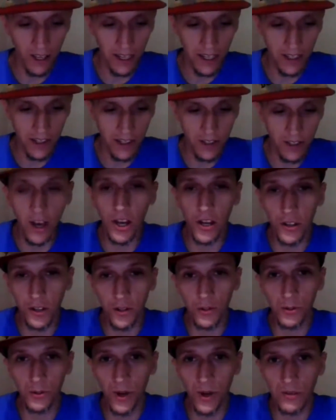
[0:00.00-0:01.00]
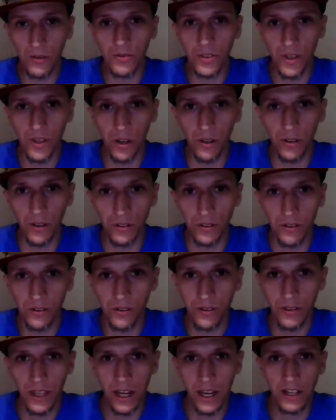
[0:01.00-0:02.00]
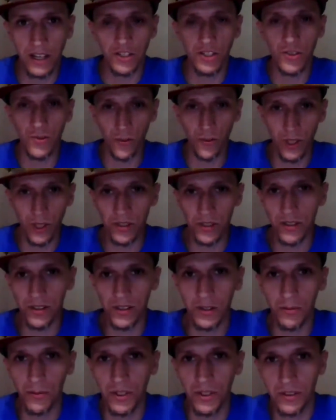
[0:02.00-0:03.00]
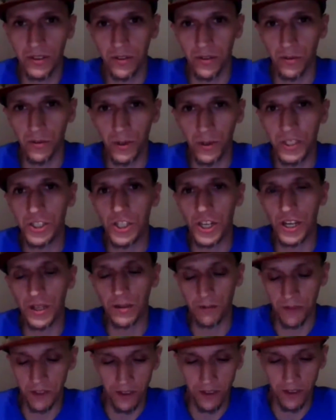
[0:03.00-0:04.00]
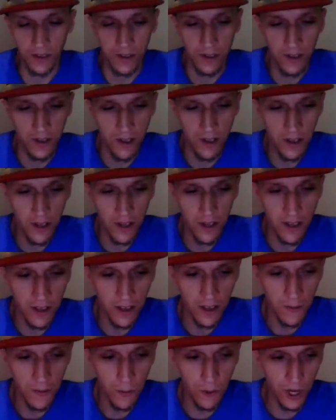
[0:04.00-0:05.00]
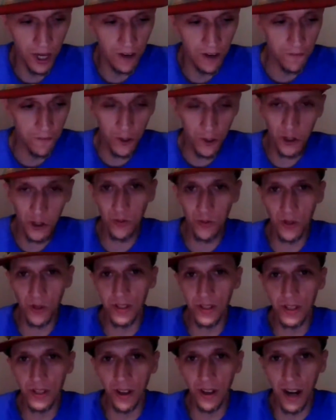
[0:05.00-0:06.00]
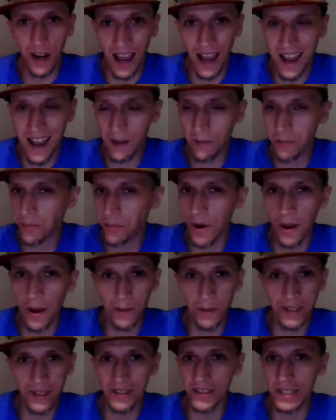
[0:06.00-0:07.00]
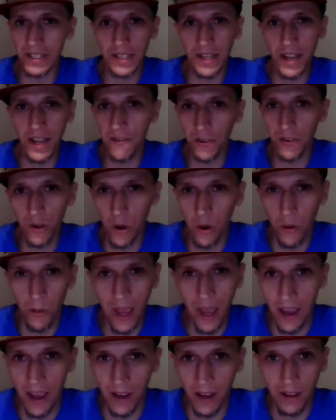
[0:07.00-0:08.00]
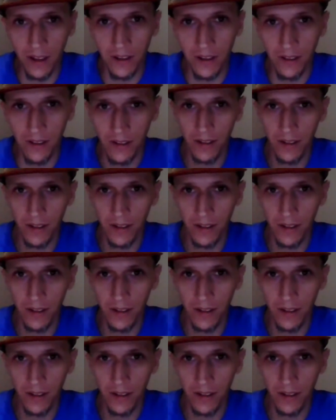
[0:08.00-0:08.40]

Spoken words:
is the underground tunnels that I just recently went to with James. When I first went there, I had promised to never go back.